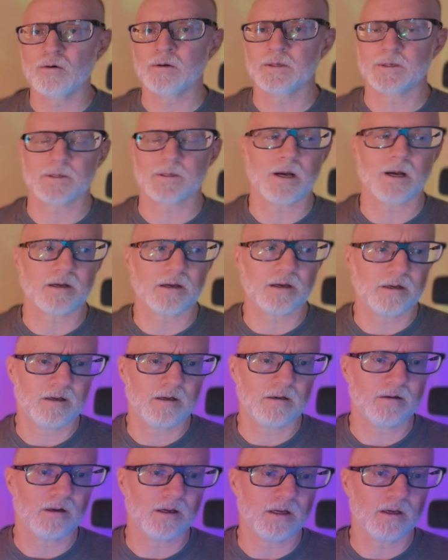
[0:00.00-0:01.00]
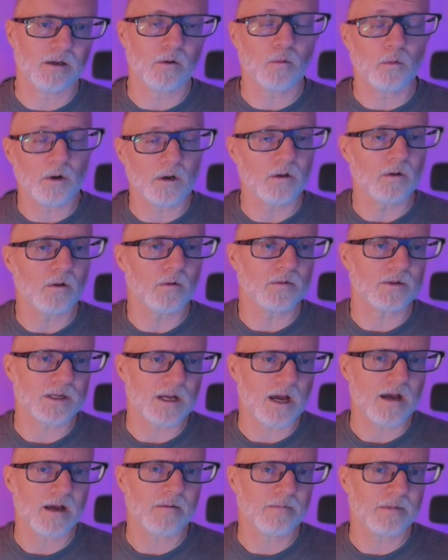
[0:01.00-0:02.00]
is not going to it will over
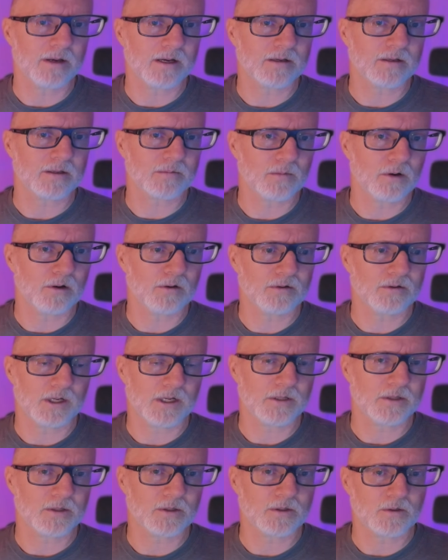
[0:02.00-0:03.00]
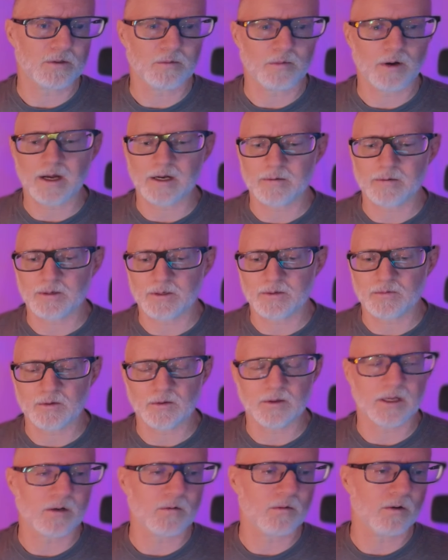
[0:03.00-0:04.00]
time make small changes to your body but if
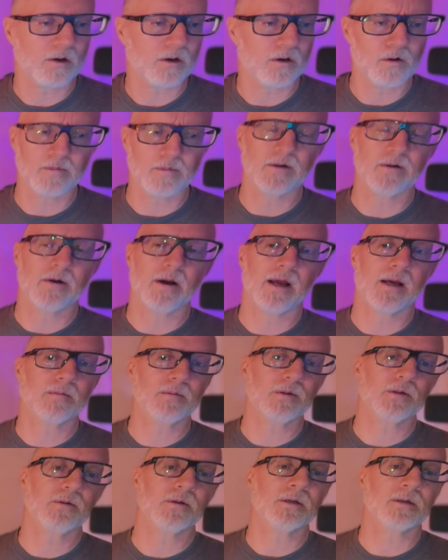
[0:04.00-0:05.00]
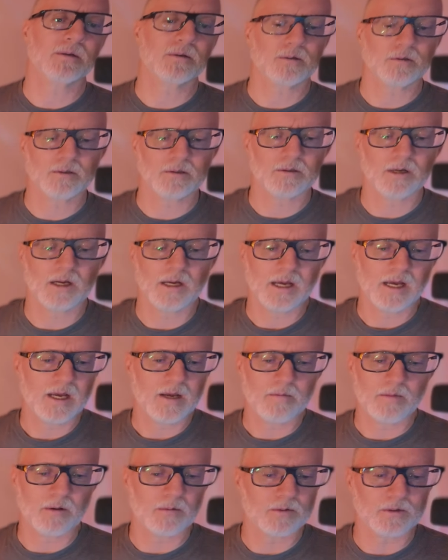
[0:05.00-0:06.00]
you like want to open your hamstrings or you're
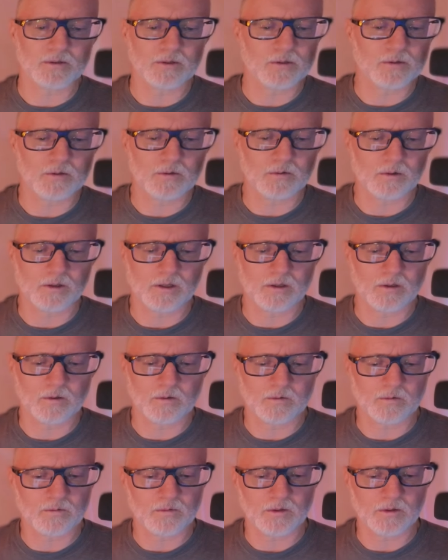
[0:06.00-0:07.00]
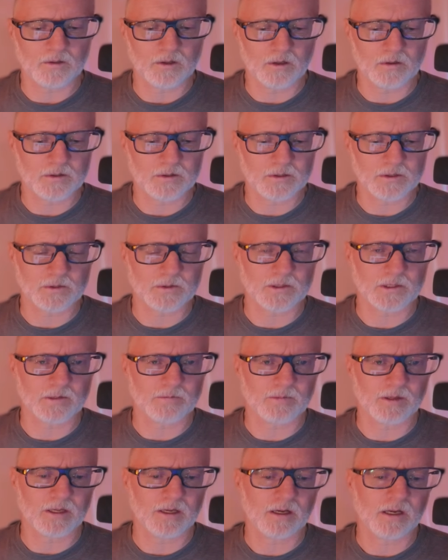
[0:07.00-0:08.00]
be able to do you know full lotus or
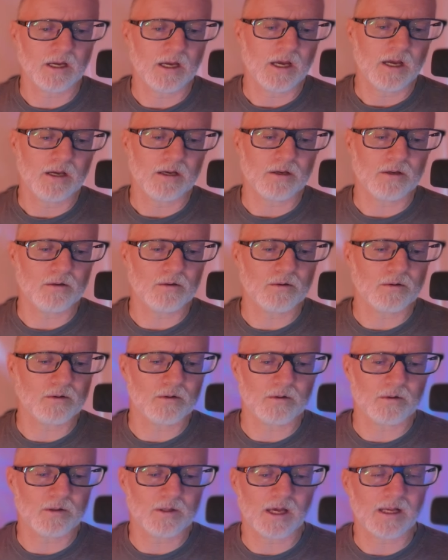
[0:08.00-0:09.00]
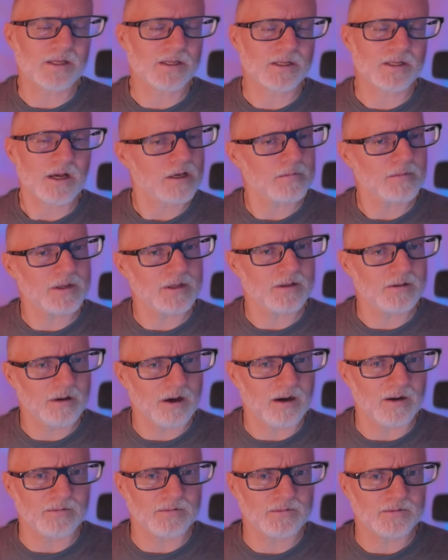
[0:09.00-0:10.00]
something you, you that's not going to be
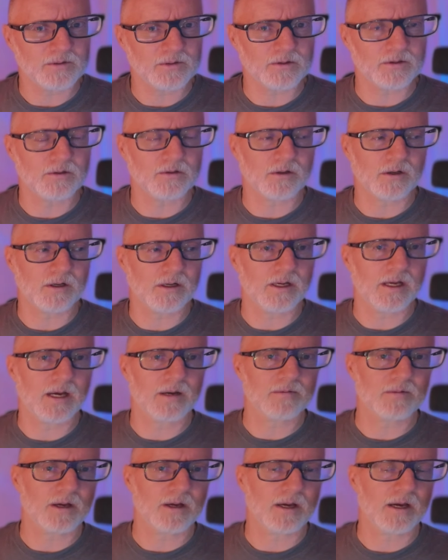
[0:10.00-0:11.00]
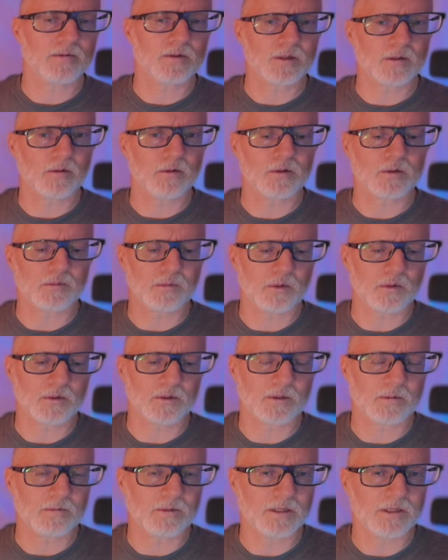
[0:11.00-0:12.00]
enough you're, you're going to have to have some of those
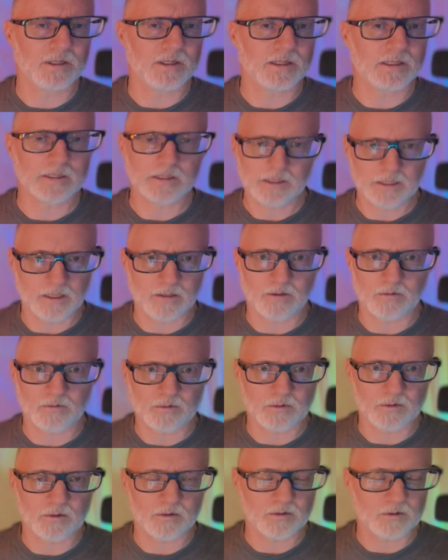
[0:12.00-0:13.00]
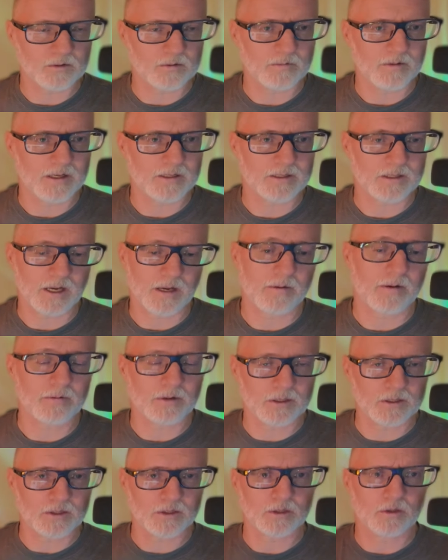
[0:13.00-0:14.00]
poses be extended for a certain amount of time i'm
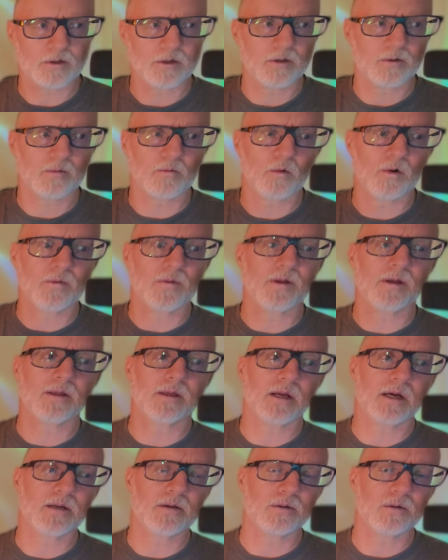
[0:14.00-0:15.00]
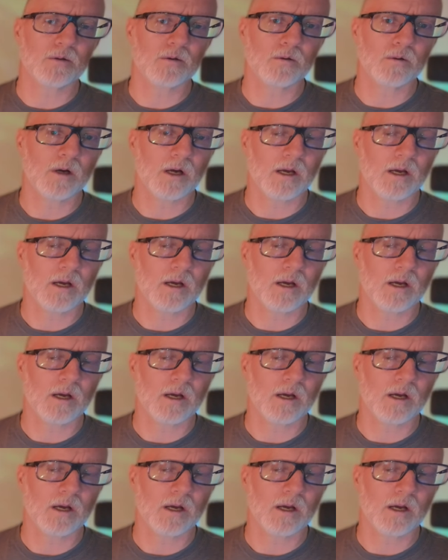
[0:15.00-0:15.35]
going to show you one thing that i do